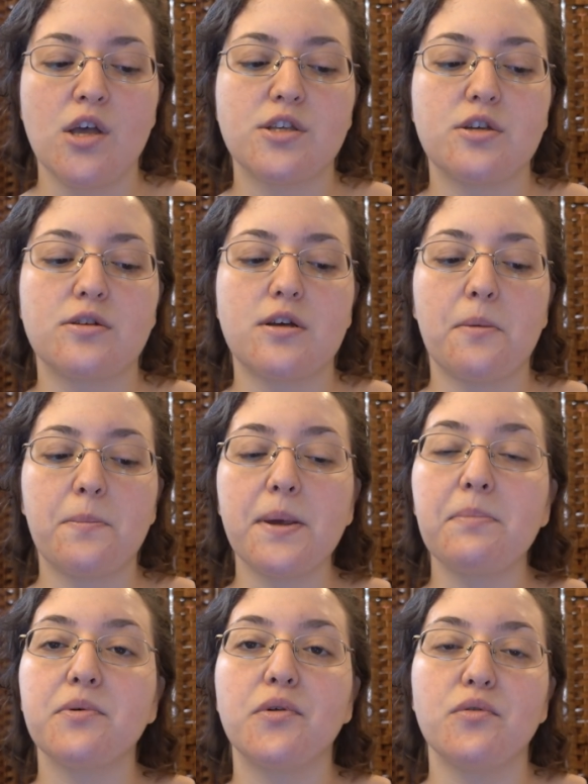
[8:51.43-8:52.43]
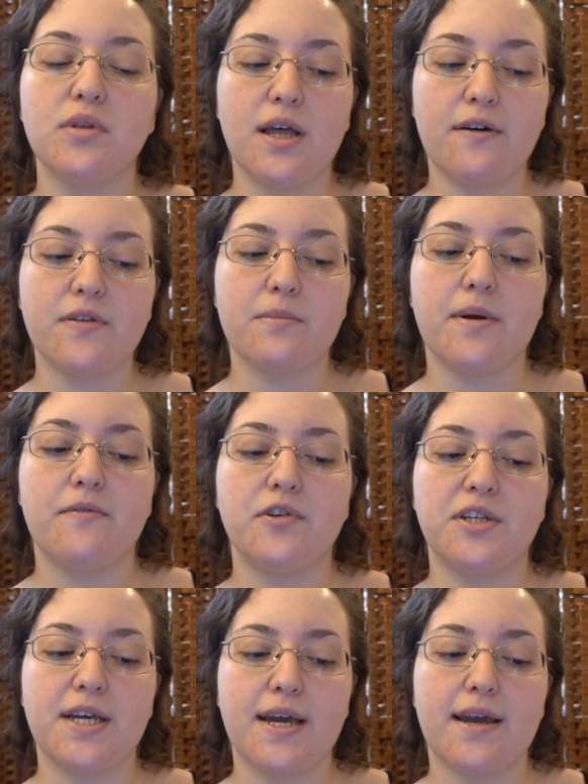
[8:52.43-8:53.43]
So tell people you love them every
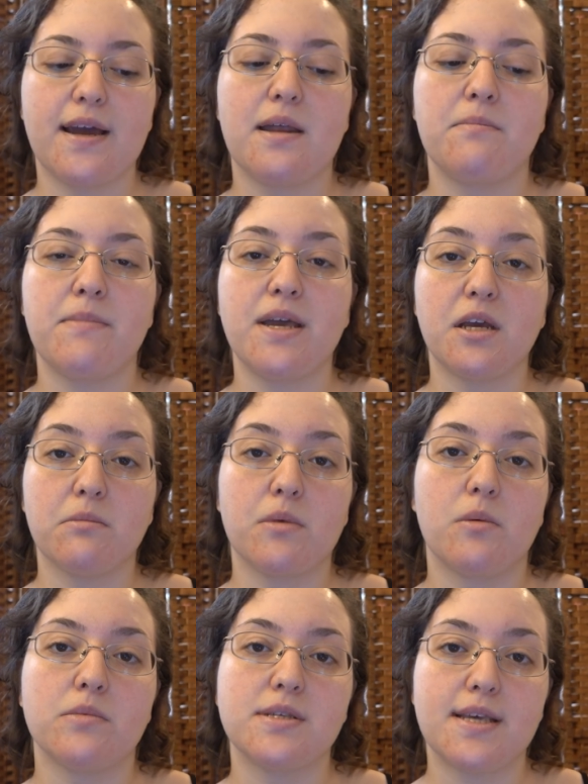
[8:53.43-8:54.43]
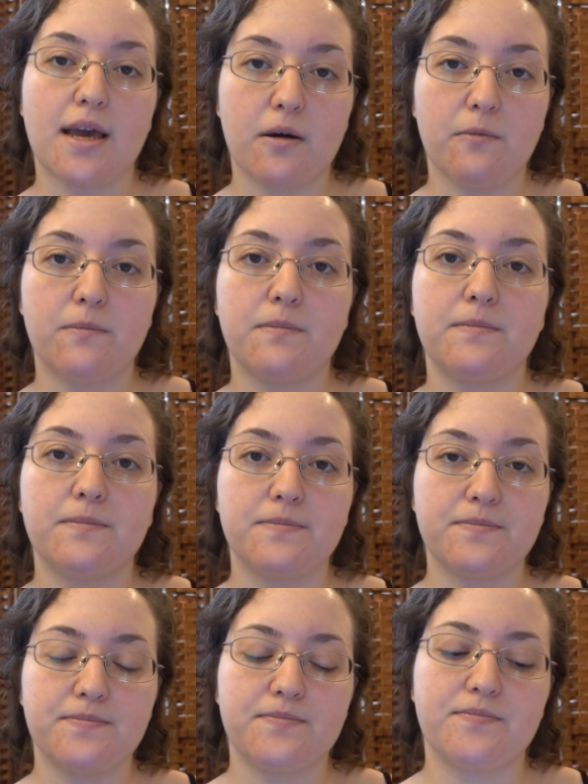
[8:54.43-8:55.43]
day and make your moments count.
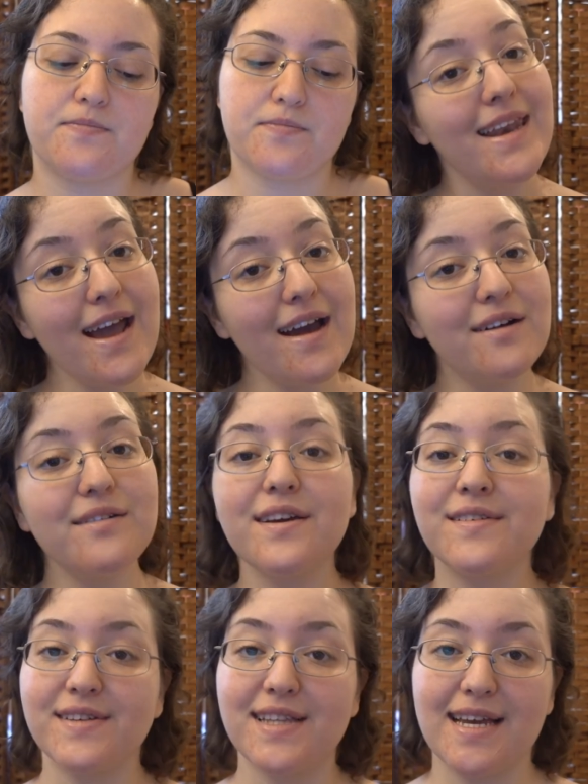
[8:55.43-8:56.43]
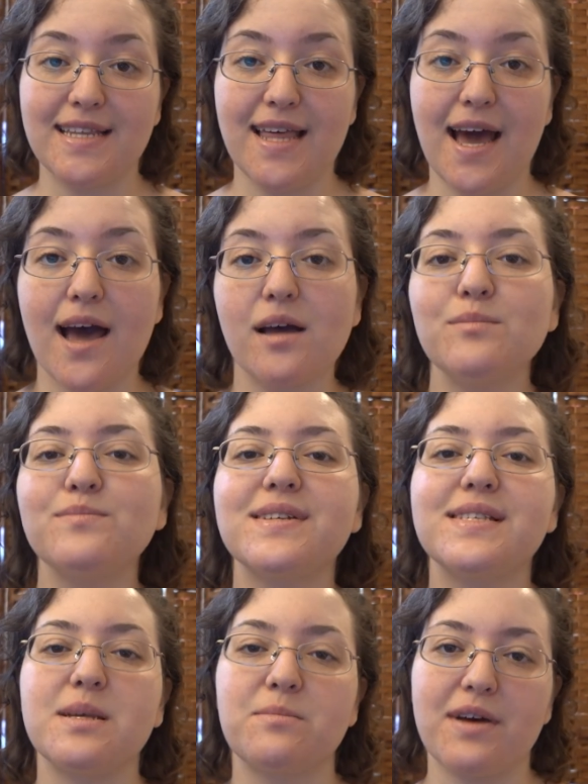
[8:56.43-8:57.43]
Now, if you like that,
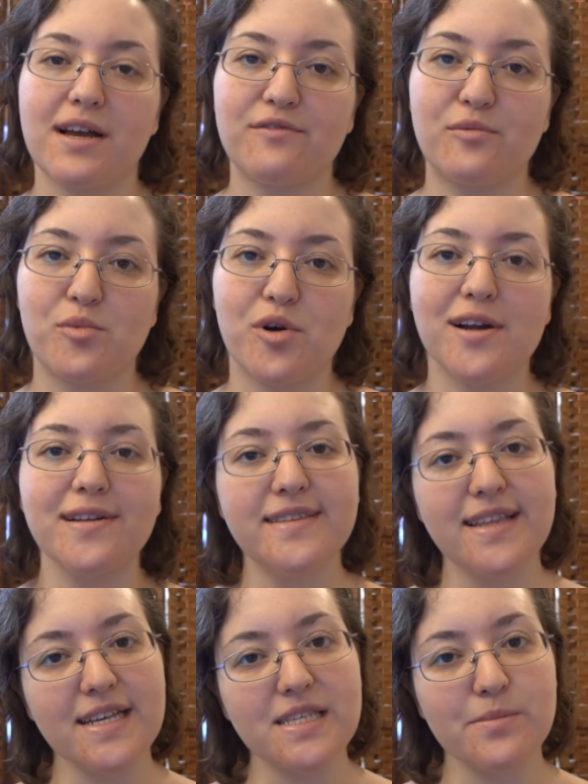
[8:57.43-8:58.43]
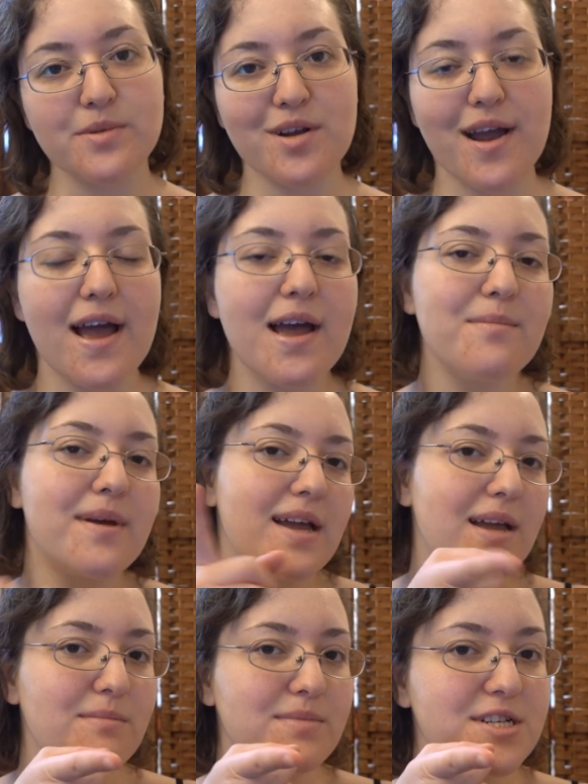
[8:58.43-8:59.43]
please come back for more. Like, subscribe,
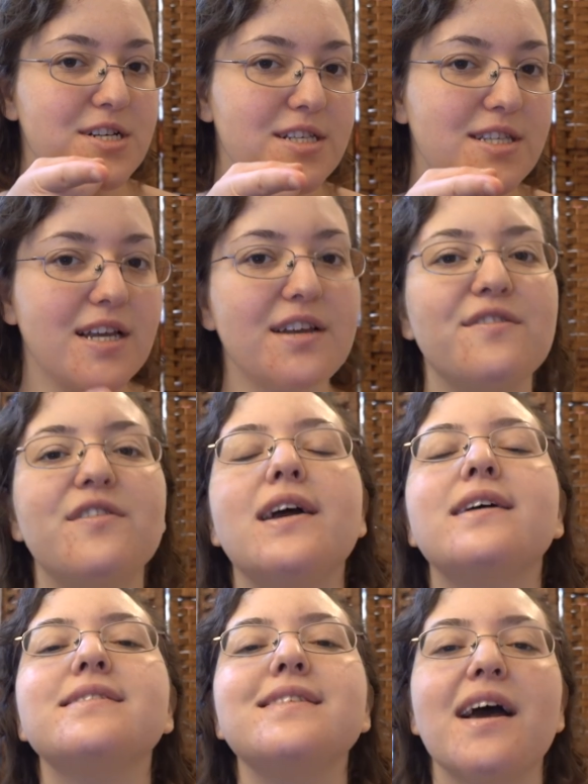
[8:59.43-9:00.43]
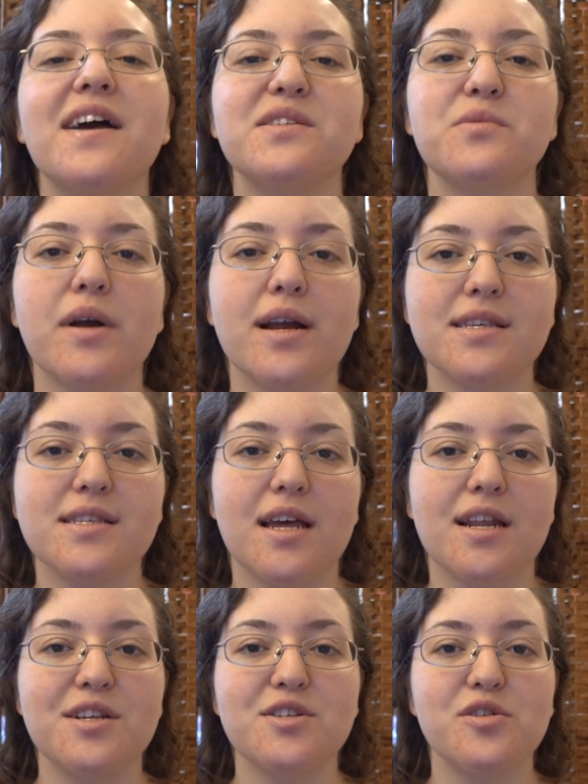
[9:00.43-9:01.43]
and be sure to tell your friends. I swear it's not
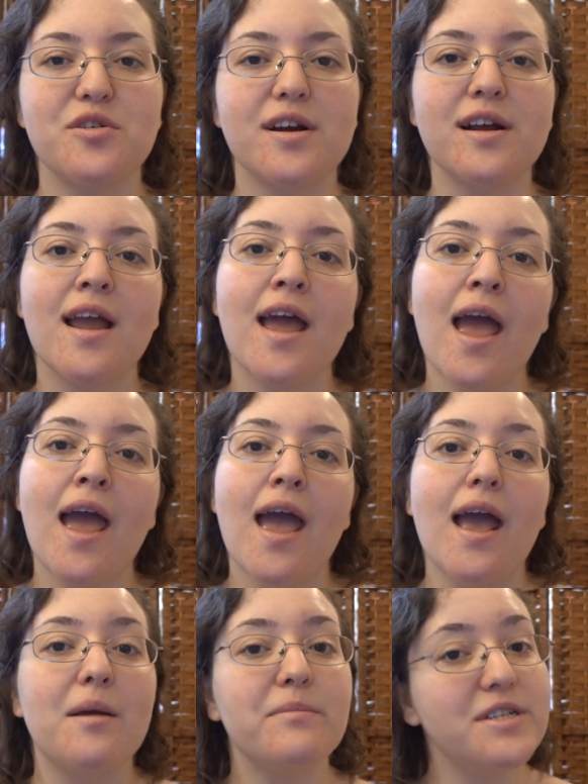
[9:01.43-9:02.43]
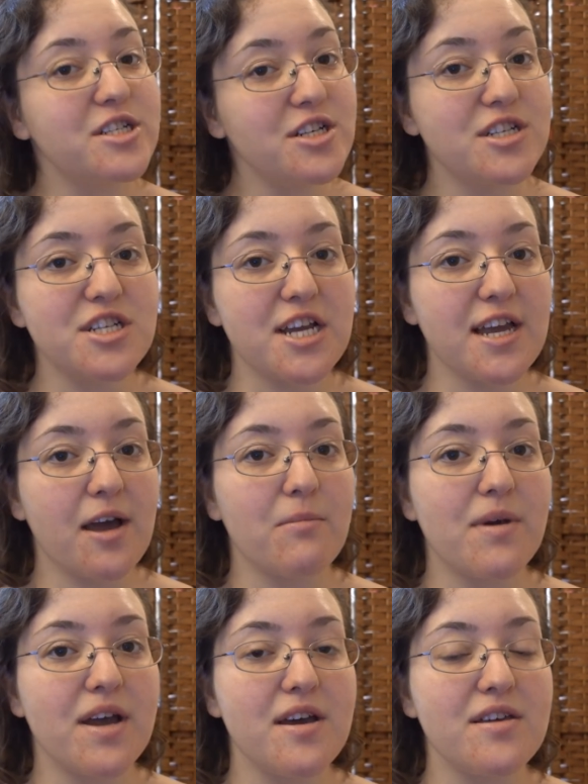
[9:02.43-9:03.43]
a chore. And be sure to check out
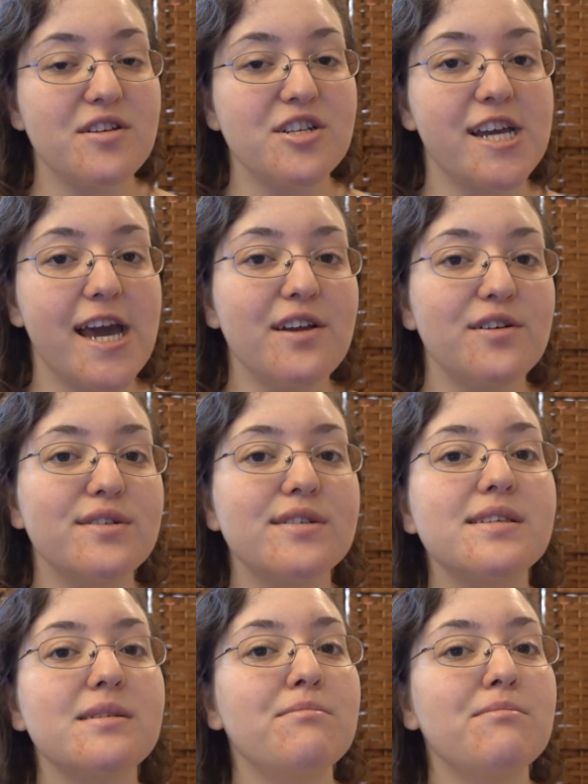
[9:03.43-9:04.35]
my other channels,